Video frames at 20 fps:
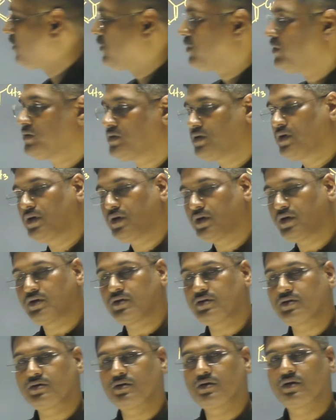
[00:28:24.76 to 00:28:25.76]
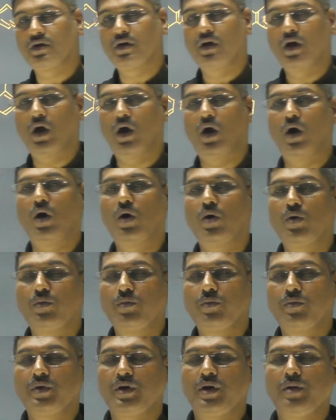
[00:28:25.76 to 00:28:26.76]
Question is
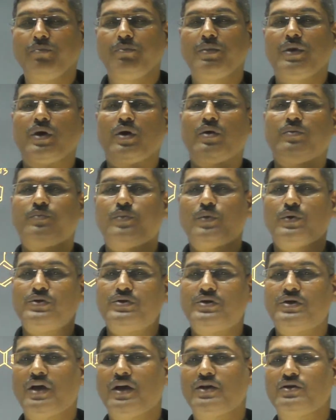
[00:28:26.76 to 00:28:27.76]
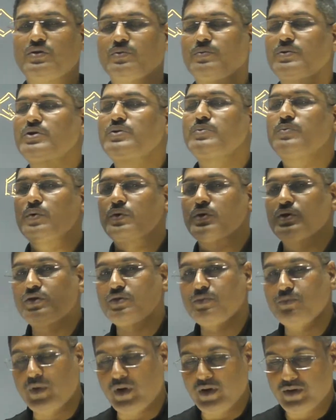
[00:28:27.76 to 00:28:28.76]
how number of position isomers for
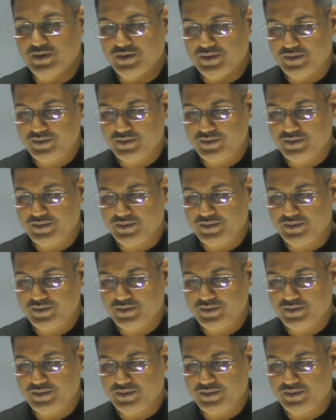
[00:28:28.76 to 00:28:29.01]
this molecule.